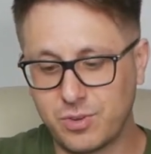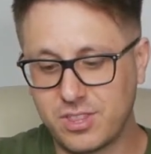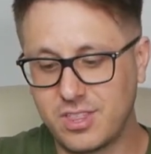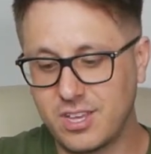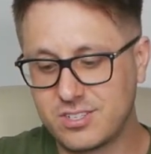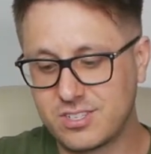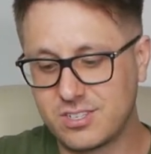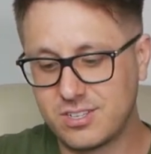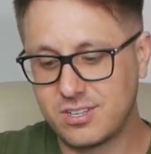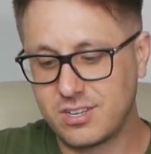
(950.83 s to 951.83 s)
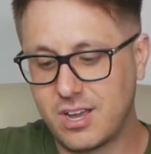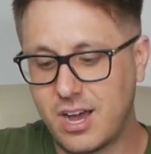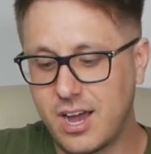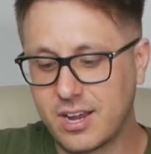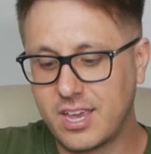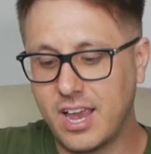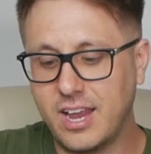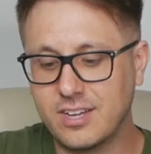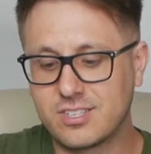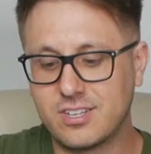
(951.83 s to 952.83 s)
with this
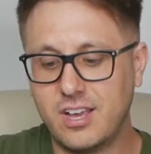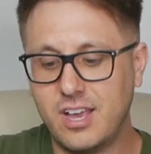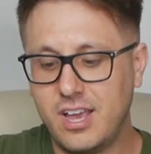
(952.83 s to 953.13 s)
case,